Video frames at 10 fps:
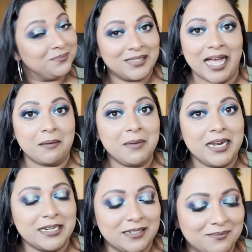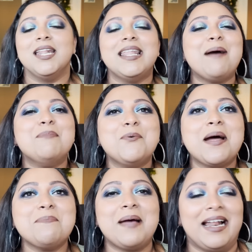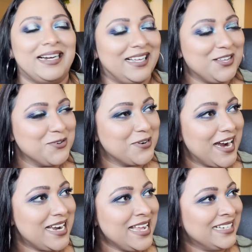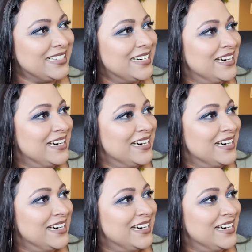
Thank me later. Number one palette, are you ready?